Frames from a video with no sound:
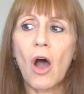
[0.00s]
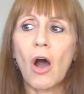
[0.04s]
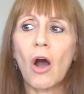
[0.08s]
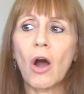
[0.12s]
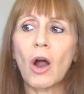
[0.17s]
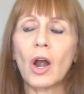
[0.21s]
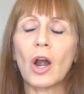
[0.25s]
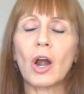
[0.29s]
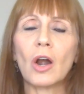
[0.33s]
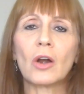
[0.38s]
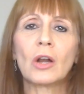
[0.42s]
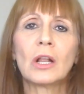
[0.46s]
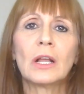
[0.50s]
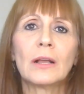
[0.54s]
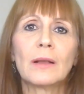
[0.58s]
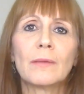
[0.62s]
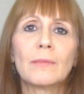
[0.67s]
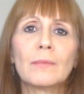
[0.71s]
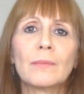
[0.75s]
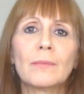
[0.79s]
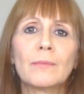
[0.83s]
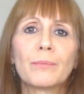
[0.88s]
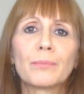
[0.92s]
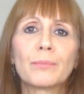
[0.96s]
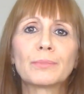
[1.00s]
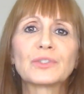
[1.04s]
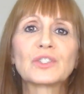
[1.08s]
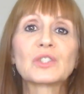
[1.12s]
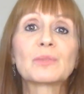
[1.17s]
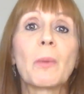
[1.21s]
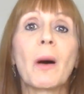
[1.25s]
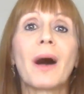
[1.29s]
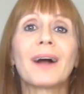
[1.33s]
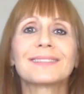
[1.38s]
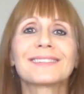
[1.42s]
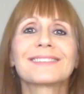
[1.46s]
our
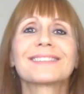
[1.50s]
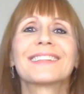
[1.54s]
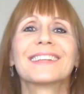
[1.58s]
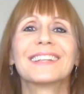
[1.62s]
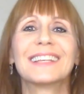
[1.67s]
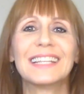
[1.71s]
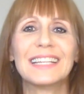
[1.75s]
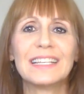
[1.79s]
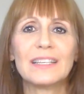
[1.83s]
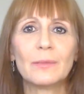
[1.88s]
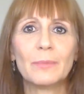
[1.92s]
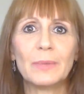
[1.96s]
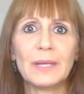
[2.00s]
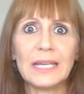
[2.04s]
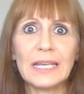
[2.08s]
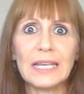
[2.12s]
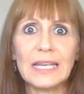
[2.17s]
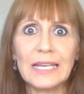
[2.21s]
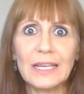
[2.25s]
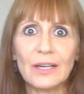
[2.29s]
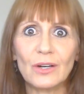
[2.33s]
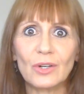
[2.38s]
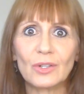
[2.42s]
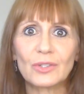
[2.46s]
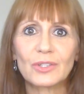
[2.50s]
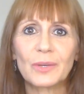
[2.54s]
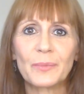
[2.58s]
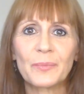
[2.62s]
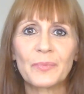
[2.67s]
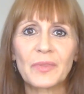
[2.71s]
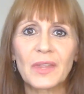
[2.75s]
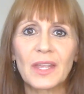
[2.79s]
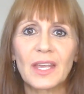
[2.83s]
spots that need to be healed.